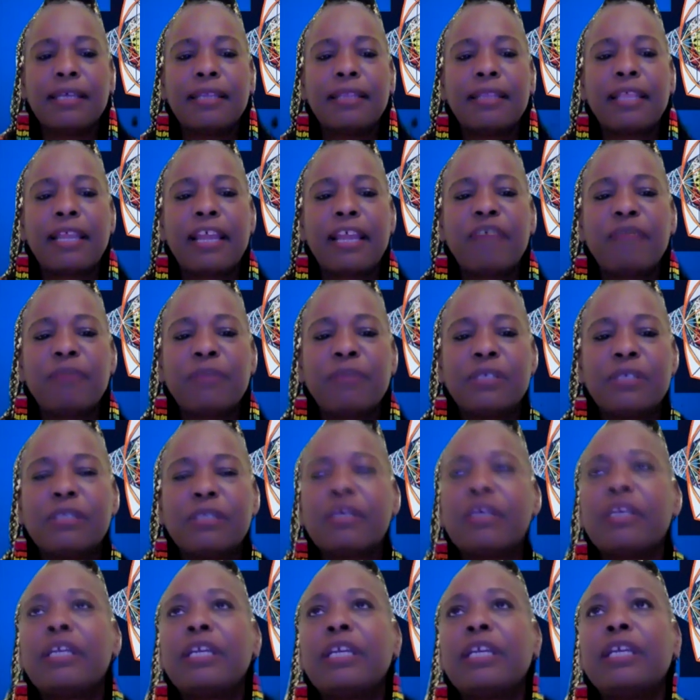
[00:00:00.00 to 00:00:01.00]
that I've been
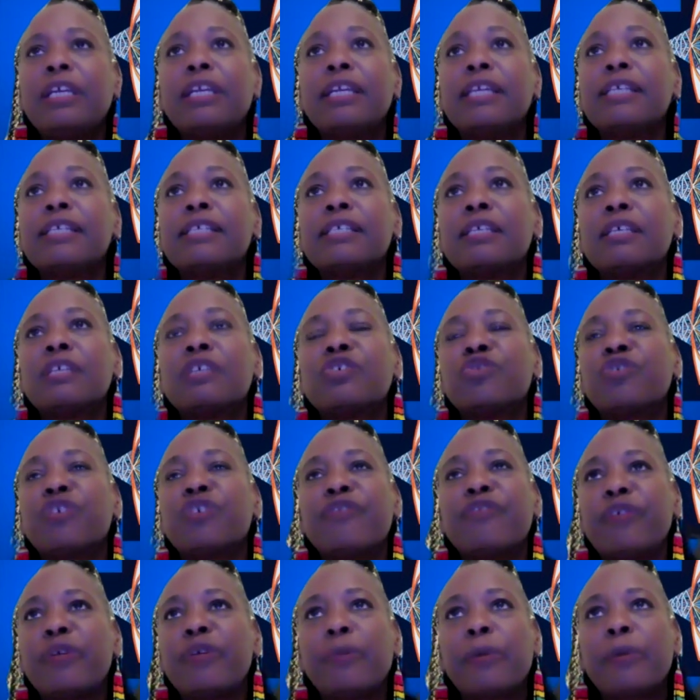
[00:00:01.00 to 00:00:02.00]
studying is
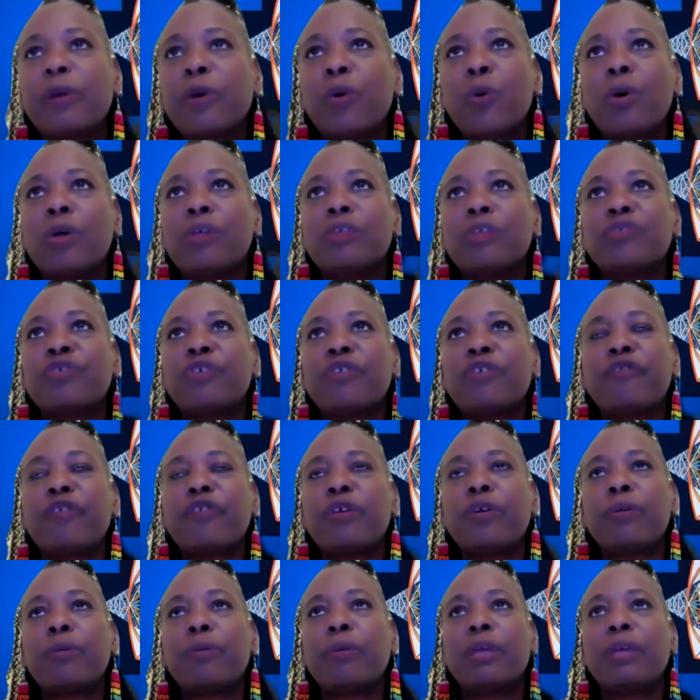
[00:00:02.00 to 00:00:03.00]
trivium and
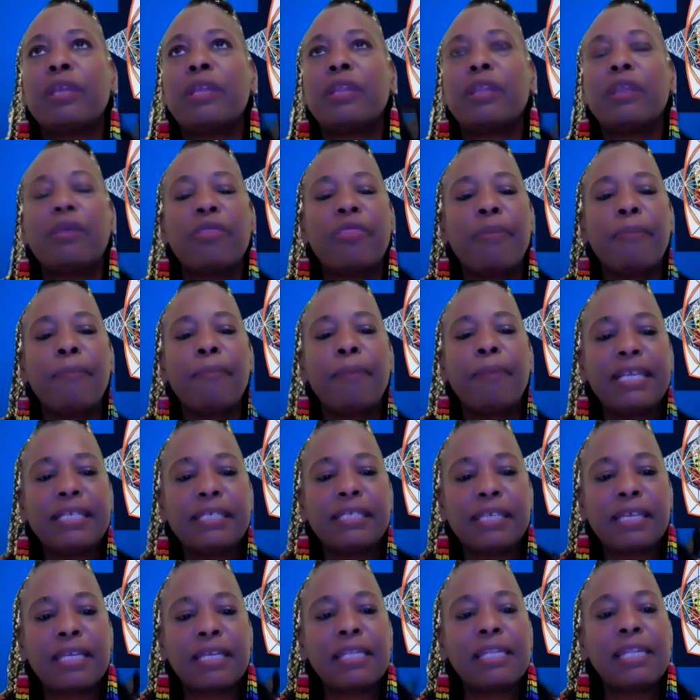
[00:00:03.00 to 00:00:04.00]
quadrivium and the
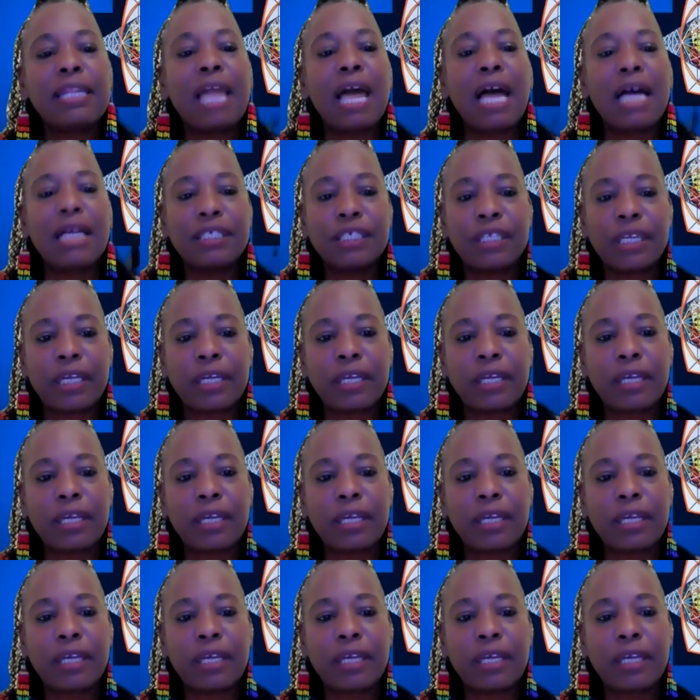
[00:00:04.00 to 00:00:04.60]
basic logic,